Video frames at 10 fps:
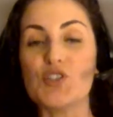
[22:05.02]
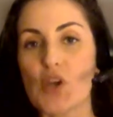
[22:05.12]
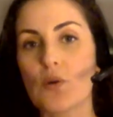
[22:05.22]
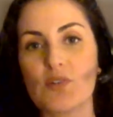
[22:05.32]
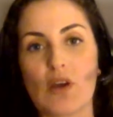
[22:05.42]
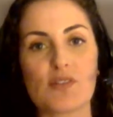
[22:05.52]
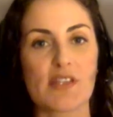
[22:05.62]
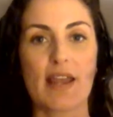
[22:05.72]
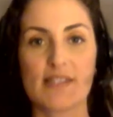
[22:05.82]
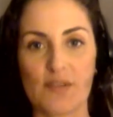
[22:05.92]
don't know
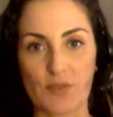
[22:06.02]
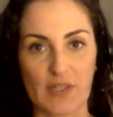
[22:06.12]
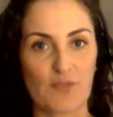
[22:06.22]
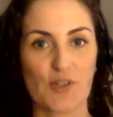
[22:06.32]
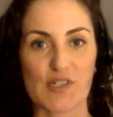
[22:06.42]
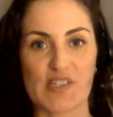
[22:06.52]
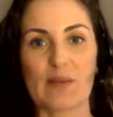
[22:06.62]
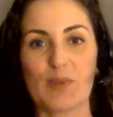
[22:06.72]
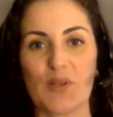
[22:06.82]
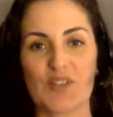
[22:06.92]
scientifically, for
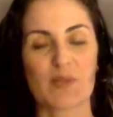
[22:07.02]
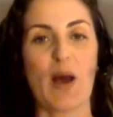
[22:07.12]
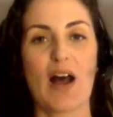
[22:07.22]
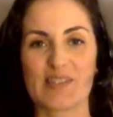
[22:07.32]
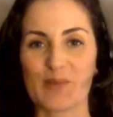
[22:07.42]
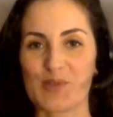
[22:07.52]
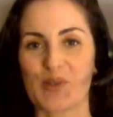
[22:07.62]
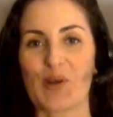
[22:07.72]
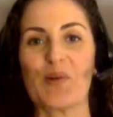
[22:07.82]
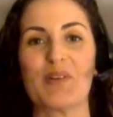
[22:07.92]
example, if it's possible to
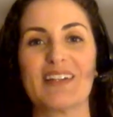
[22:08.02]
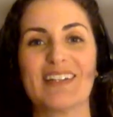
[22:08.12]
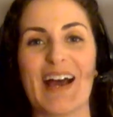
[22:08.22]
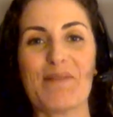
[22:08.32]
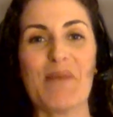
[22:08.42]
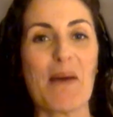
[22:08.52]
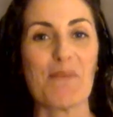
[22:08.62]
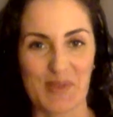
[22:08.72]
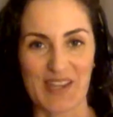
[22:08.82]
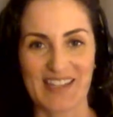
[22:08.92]
code
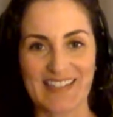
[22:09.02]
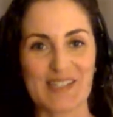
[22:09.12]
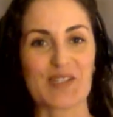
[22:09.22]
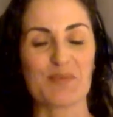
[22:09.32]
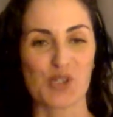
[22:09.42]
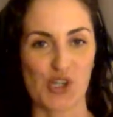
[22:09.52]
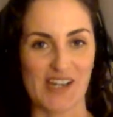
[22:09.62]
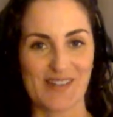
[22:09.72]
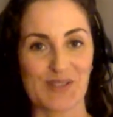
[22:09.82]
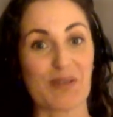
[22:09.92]
empathy into
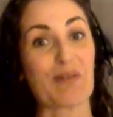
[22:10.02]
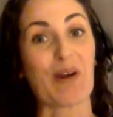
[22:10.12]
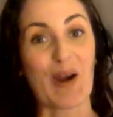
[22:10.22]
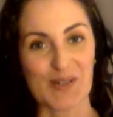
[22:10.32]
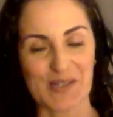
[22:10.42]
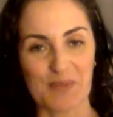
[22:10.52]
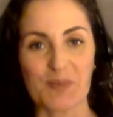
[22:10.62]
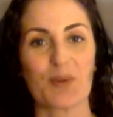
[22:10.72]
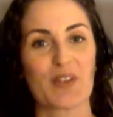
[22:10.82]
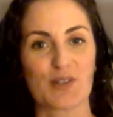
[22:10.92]
machines. So there are some
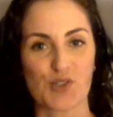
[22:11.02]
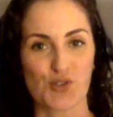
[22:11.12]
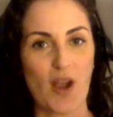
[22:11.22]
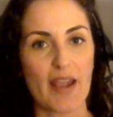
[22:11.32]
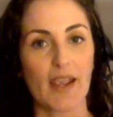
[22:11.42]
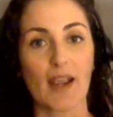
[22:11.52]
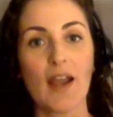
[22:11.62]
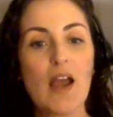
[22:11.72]
people that are trying,